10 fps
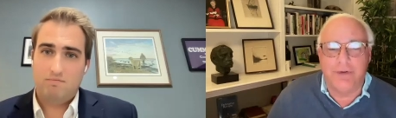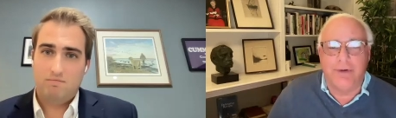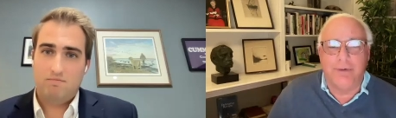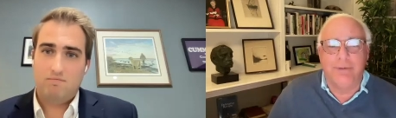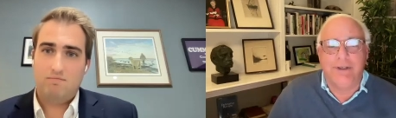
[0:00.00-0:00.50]

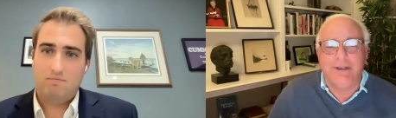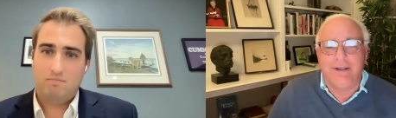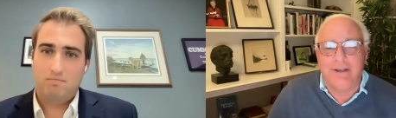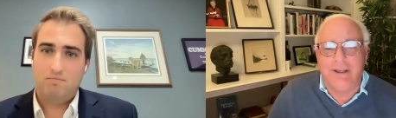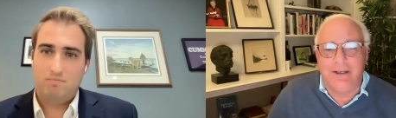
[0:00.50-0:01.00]
Speaker 1: So
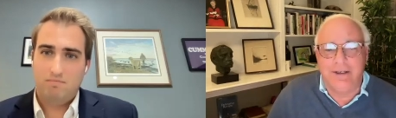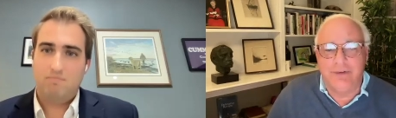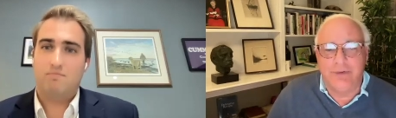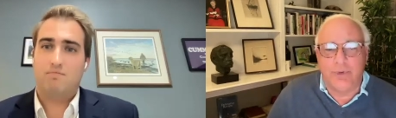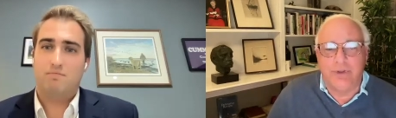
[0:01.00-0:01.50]
I
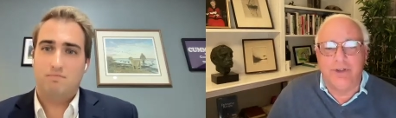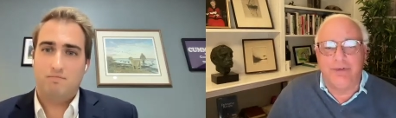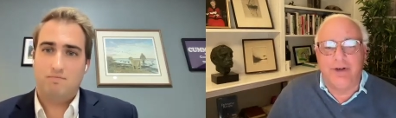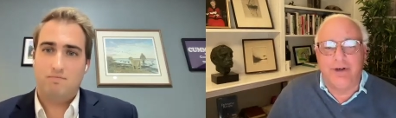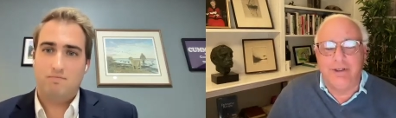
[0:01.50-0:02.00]
guess we're going
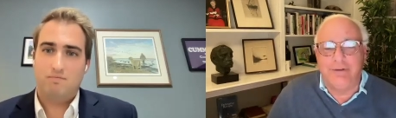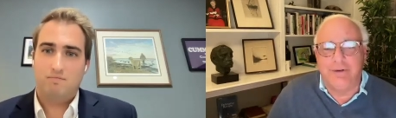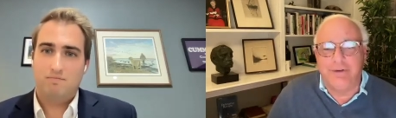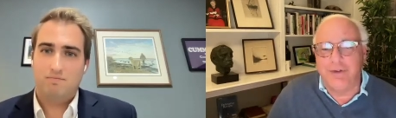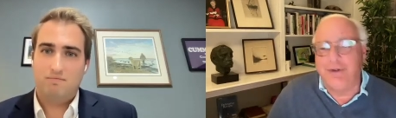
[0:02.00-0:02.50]
to start a
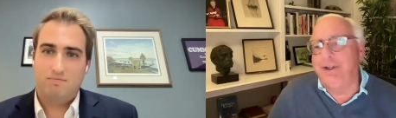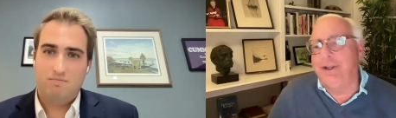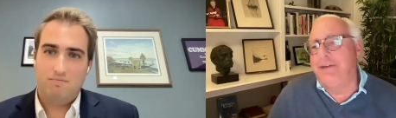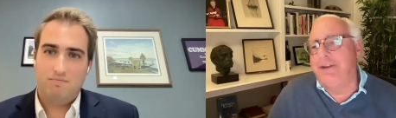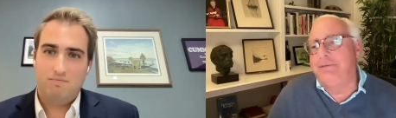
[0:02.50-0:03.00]
different journey
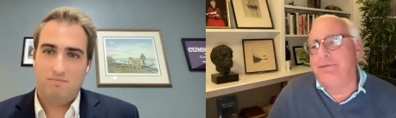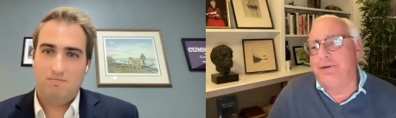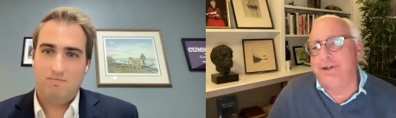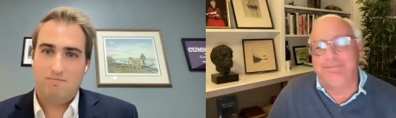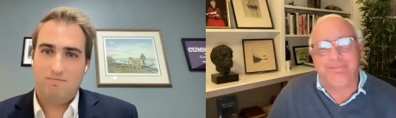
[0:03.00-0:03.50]
on that
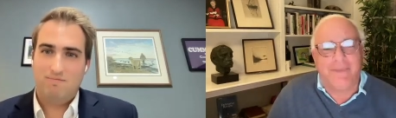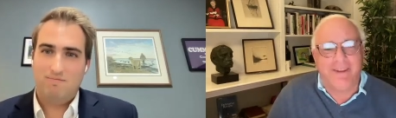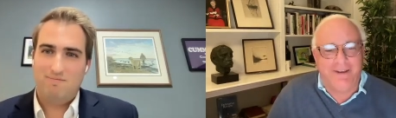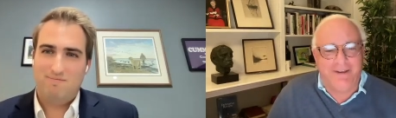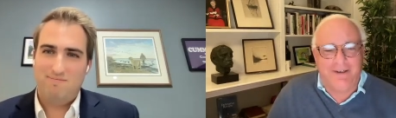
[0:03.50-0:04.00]
front.
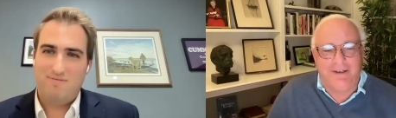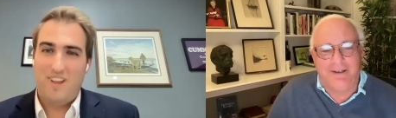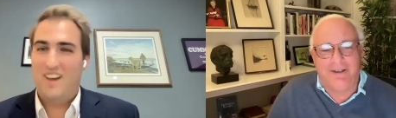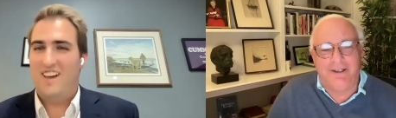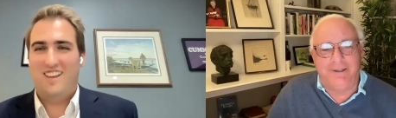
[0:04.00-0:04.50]

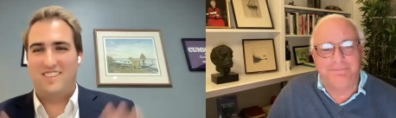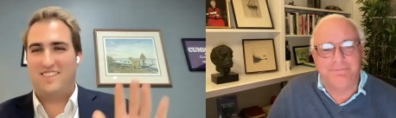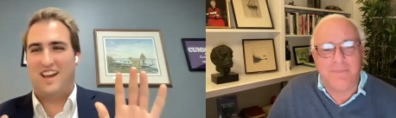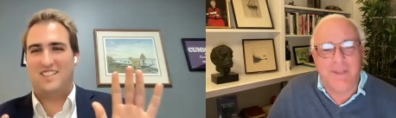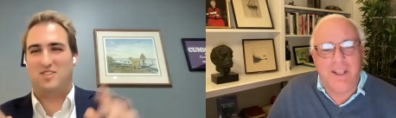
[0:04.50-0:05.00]
Um,
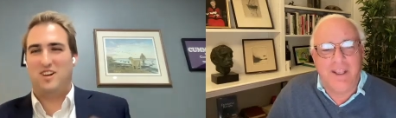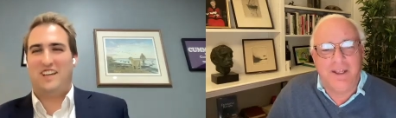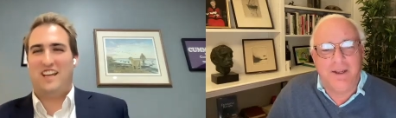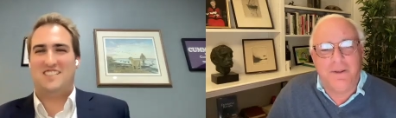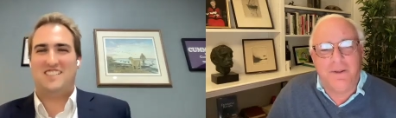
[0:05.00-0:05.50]
Speaker 2: that's where
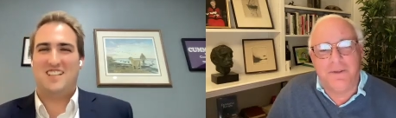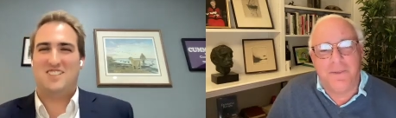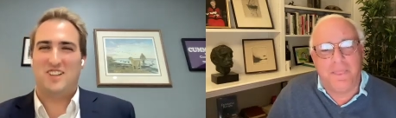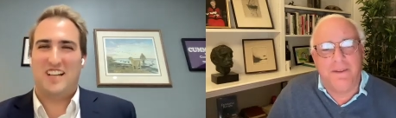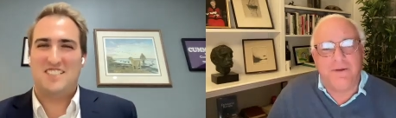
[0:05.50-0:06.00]
it gets.
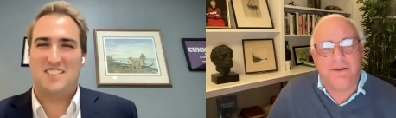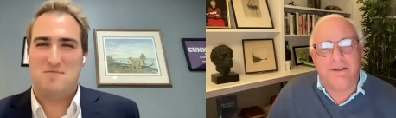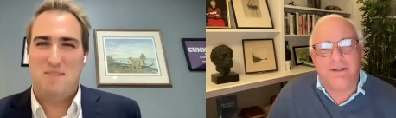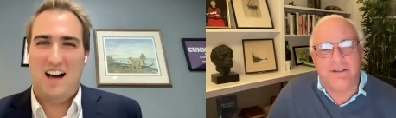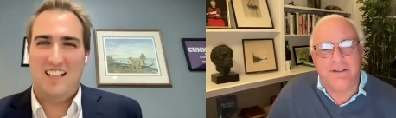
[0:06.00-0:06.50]
That's where it gets to
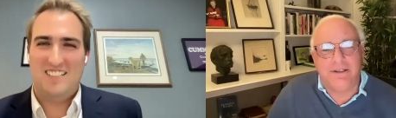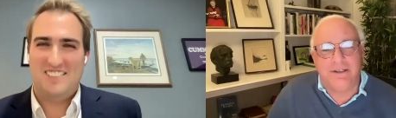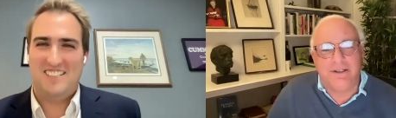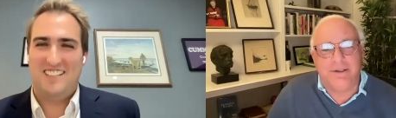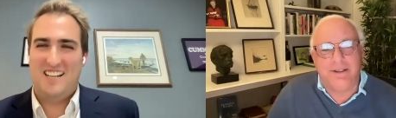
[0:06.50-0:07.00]
the
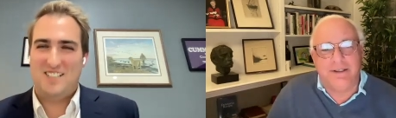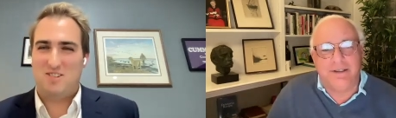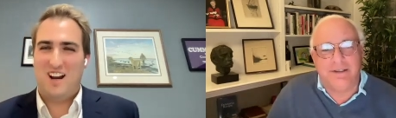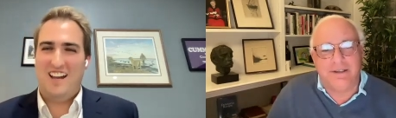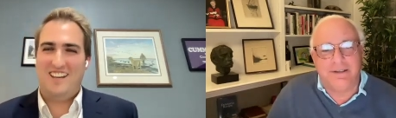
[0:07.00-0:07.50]
policy, and that's
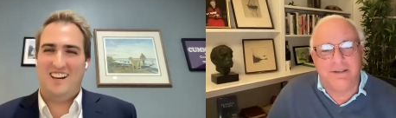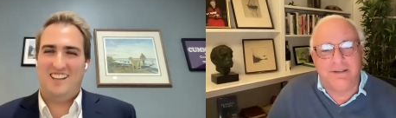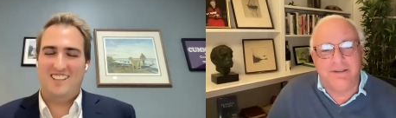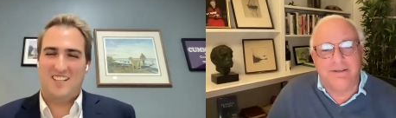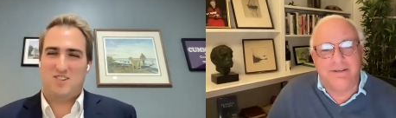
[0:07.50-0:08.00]
where I. Uh,
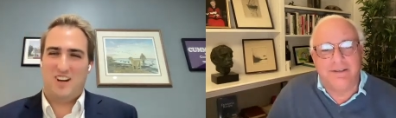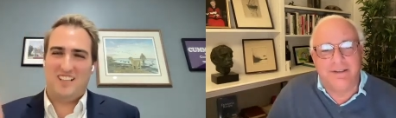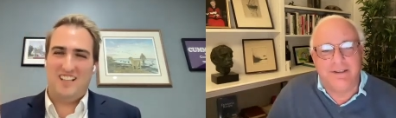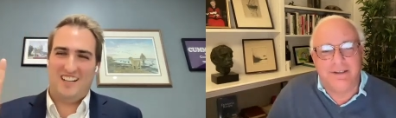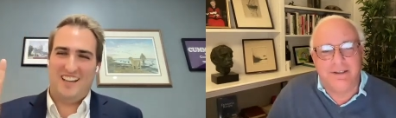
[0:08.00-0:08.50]
that's where I
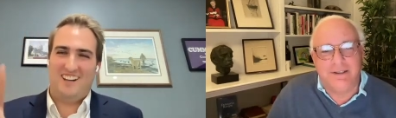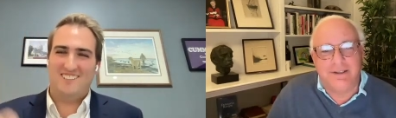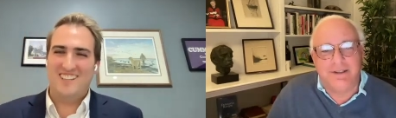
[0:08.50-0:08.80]
clock out.